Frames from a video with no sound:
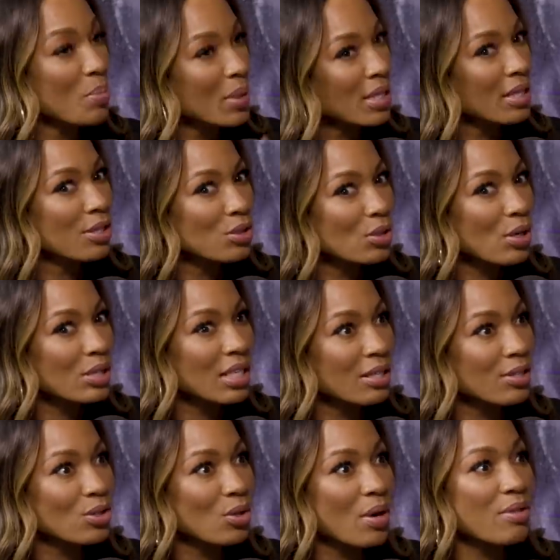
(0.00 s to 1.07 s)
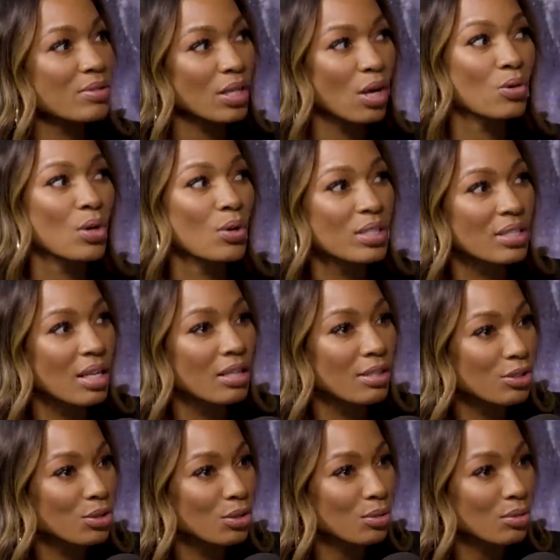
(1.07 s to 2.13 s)
But then you start telling the story, I was like, oh no, he's telling
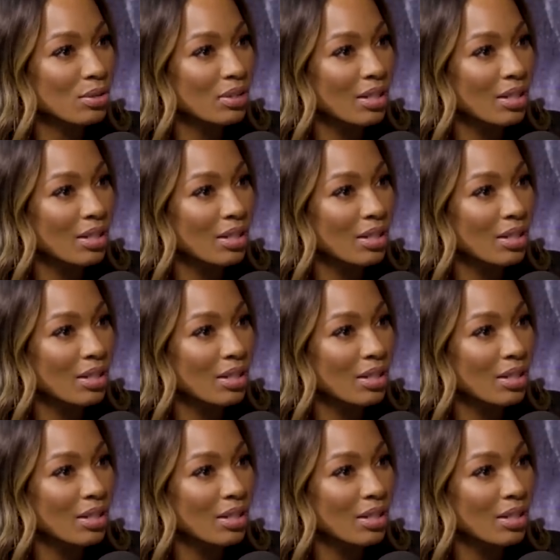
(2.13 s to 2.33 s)
the truth.